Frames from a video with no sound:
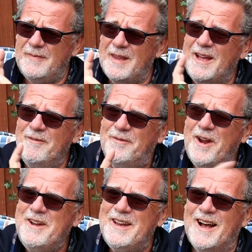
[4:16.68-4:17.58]
And
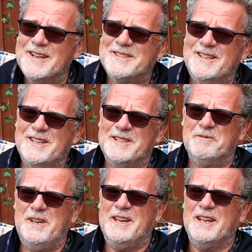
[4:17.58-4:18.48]
very lastly this
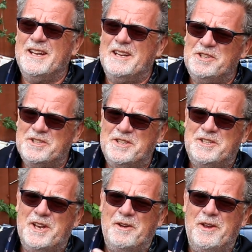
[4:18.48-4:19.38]
week, just to
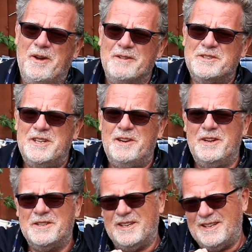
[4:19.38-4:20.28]
show you how
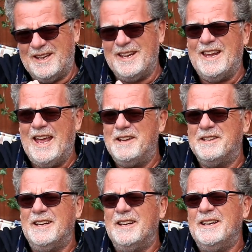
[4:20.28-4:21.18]
serious it can get,
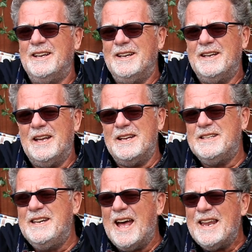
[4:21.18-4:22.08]
is
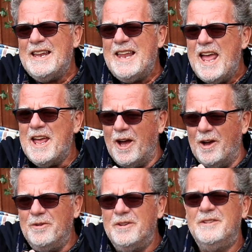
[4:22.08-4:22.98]

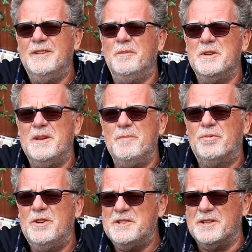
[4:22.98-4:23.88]
Galileo was
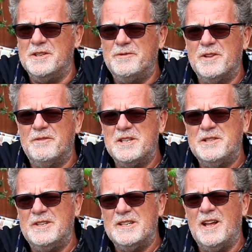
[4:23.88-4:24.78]
imprisoned for the rest
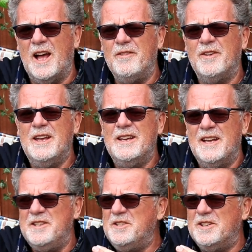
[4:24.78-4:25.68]
of his life
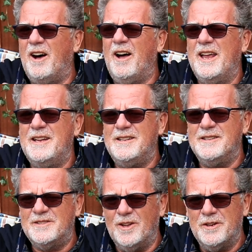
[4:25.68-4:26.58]
and died in
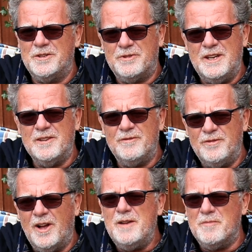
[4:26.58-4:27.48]
solitary
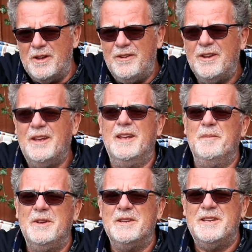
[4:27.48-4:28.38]
confinement
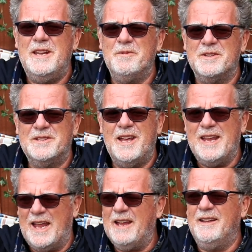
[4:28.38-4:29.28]
because he was
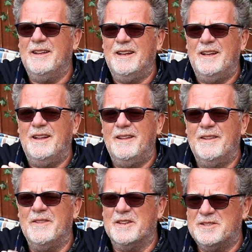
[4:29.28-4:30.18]
saying
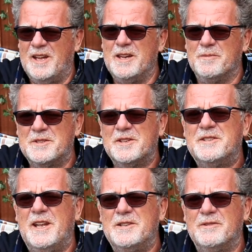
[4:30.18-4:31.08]
that the sun was the
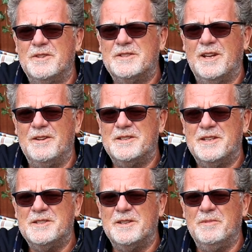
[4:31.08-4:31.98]
centre of the solar
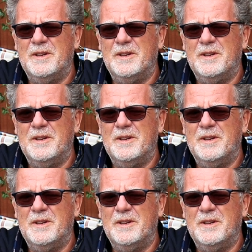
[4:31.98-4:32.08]
system.